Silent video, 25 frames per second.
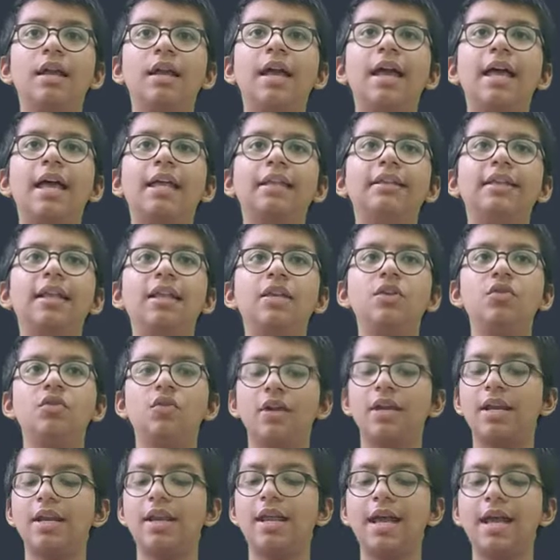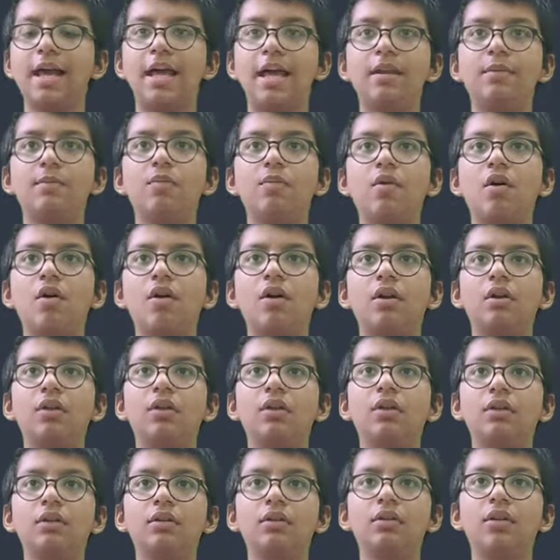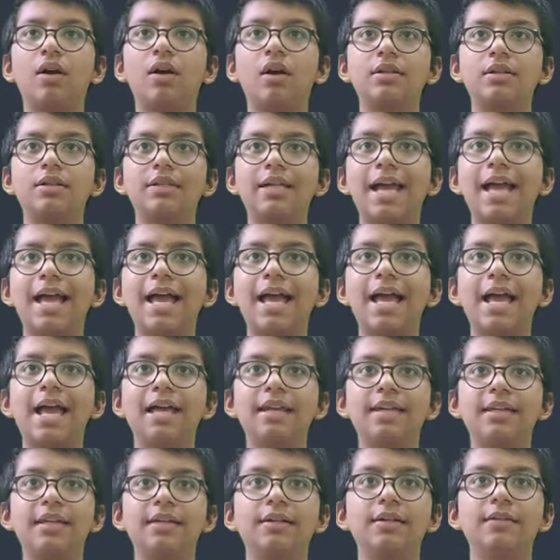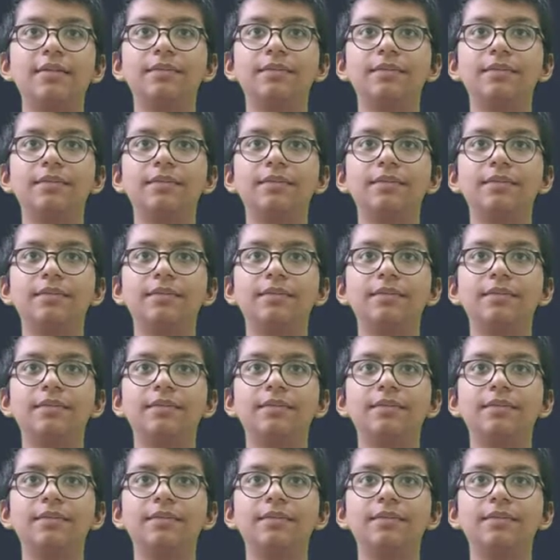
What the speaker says: and then you can add model dot add